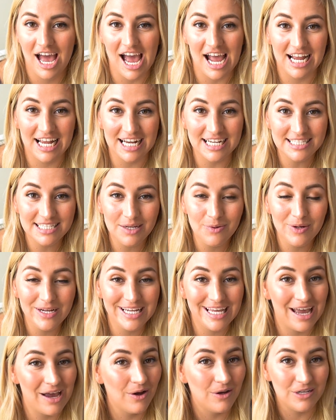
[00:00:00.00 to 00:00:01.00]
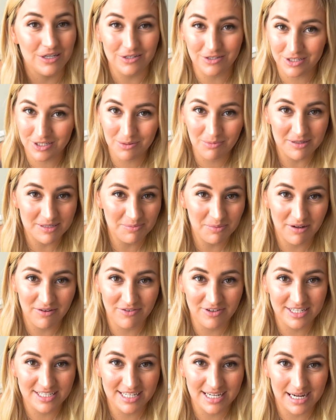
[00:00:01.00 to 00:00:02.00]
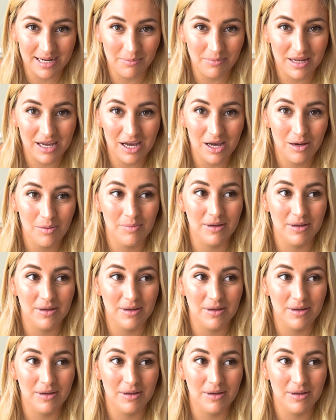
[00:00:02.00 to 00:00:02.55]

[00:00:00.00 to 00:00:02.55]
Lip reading: I guess I would count YouTube as my free time now,